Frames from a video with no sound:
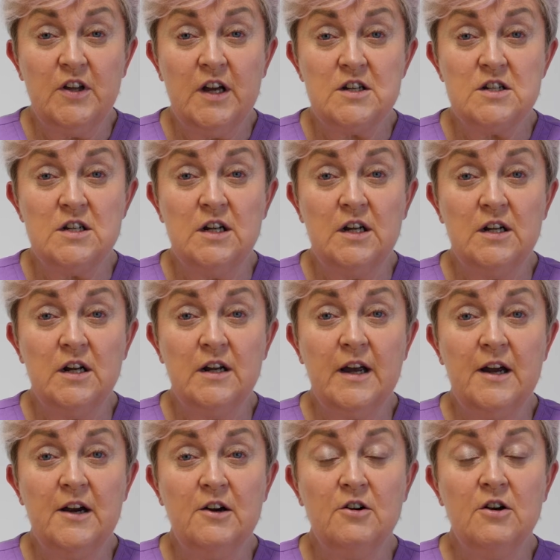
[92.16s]
antenatal
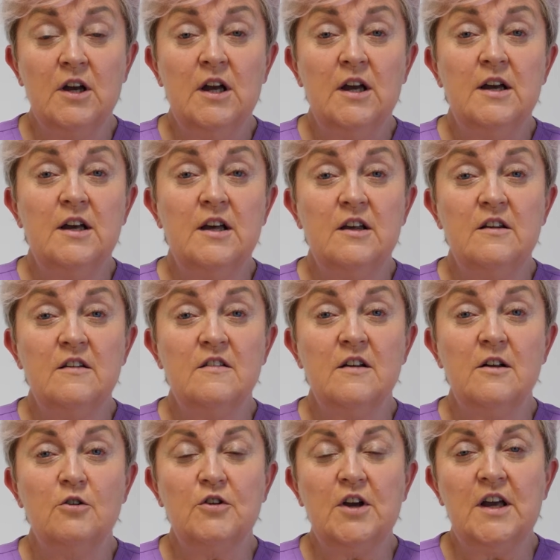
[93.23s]
care is
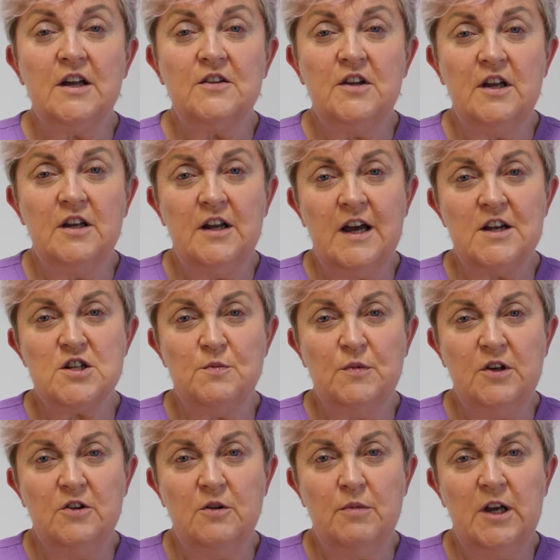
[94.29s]
looking at the anatomy
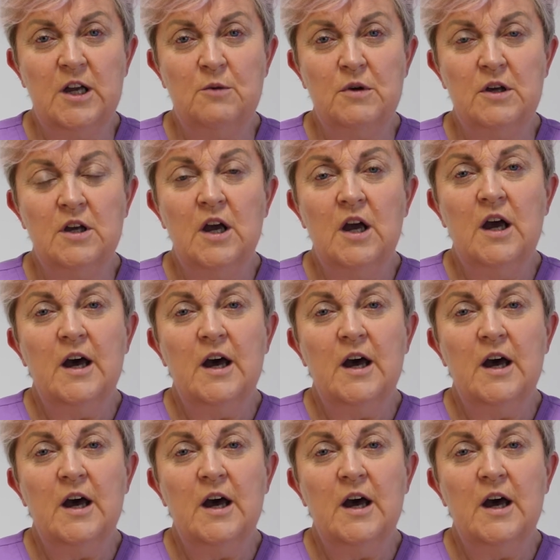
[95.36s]
of the baby,